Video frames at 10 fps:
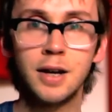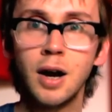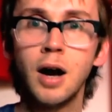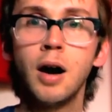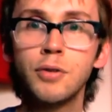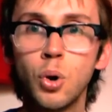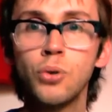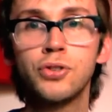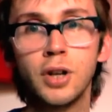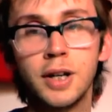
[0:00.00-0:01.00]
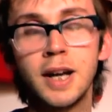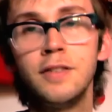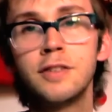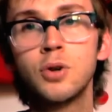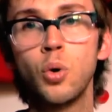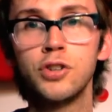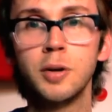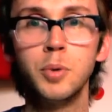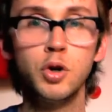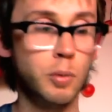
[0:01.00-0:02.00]
of course, again, this chord is
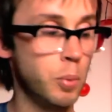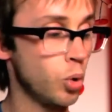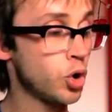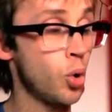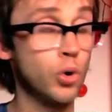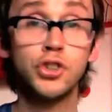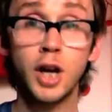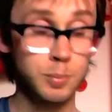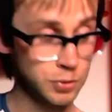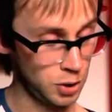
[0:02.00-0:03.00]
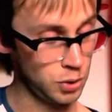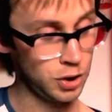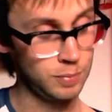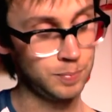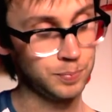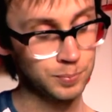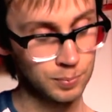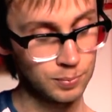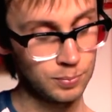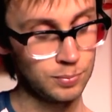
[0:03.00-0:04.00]
a movable chord shape, so you
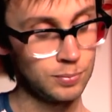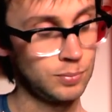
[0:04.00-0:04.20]
can